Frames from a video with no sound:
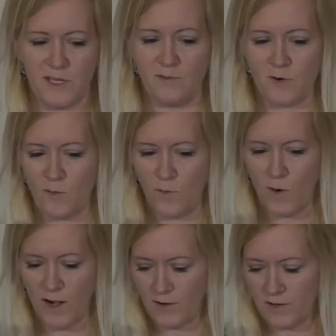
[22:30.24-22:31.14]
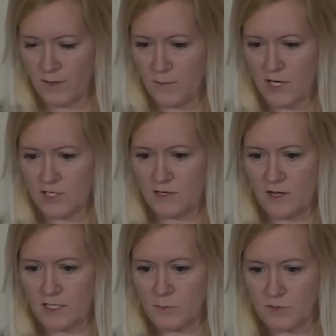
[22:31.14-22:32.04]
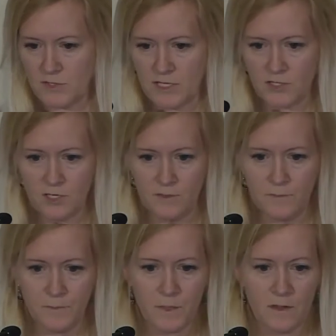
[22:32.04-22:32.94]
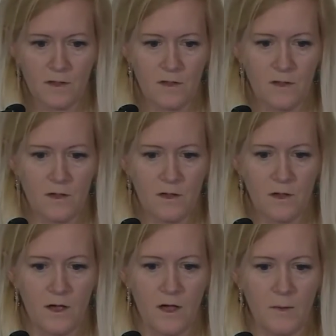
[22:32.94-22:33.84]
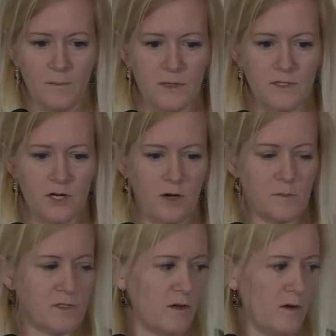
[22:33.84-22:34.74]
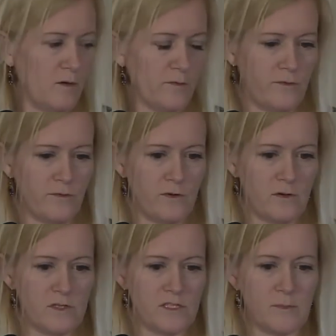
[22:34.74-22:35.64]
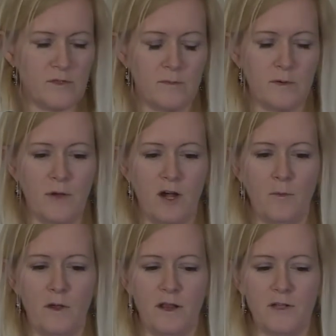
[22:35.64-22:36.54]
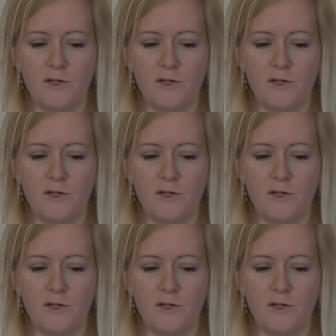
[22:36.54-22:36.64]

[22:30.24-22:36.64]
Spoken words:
required inpatient hospitalization. In terms of symptom impairment and